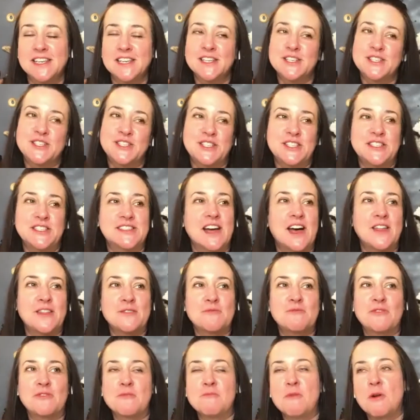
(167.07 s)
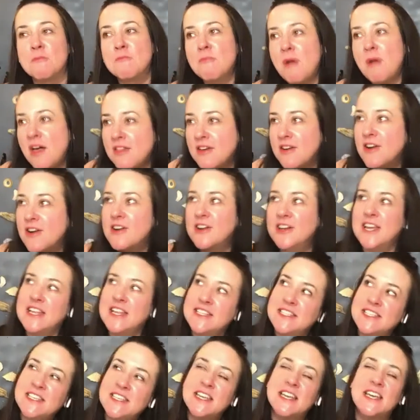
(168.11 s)
she's gotten them from her mother in
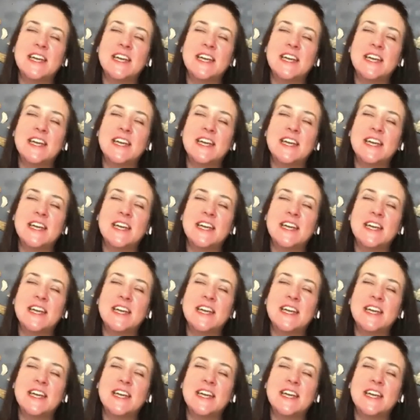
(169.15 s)
India.